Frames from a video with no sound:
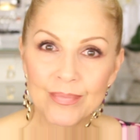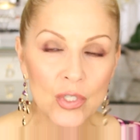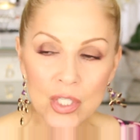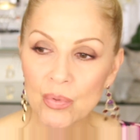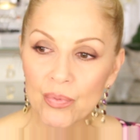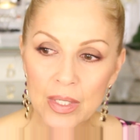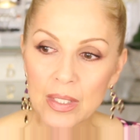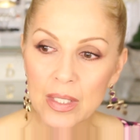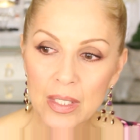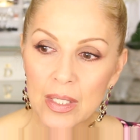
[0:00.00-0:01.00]
Just
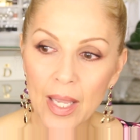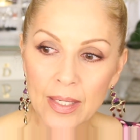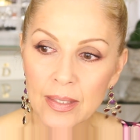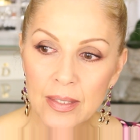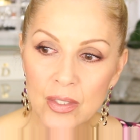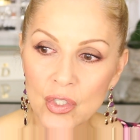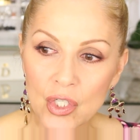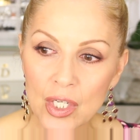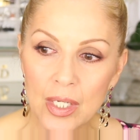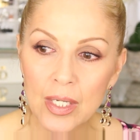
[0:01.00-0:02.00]
really, and
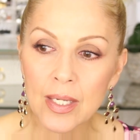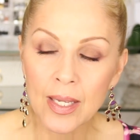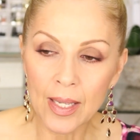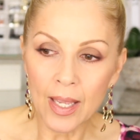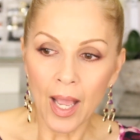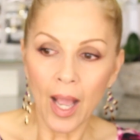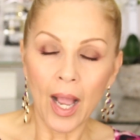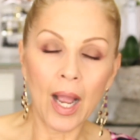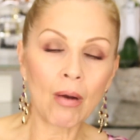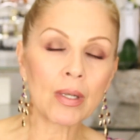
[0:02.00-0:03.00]
she,
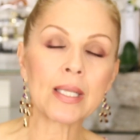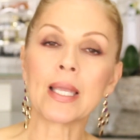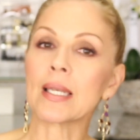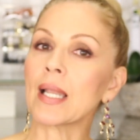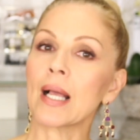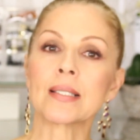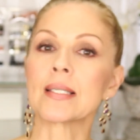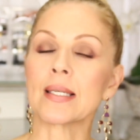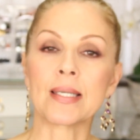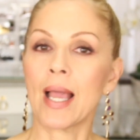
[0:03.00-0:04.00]
Harley cannot
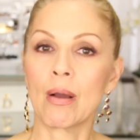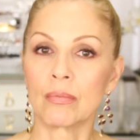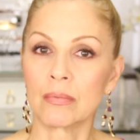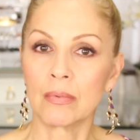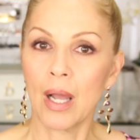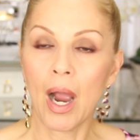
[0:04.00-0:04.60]
sit down.